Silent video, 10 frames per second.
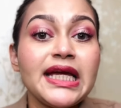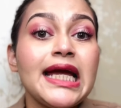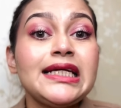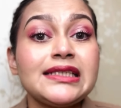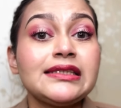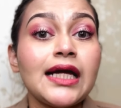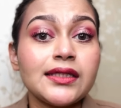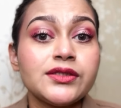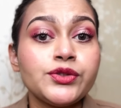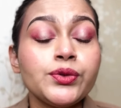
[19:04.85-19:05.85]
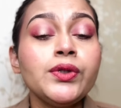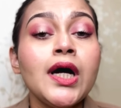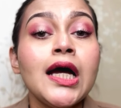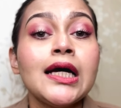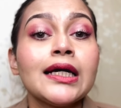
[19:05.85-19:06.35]
it starts to
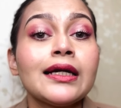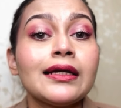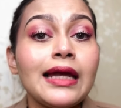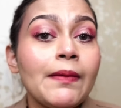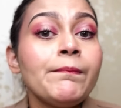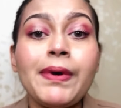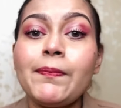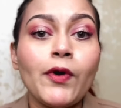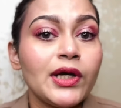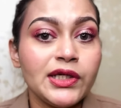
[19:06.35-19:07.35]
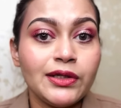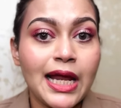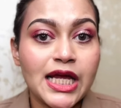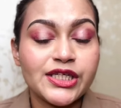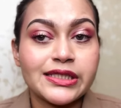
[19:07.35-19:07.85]
clump up all your
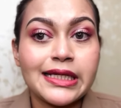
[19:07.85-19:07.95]
lashes.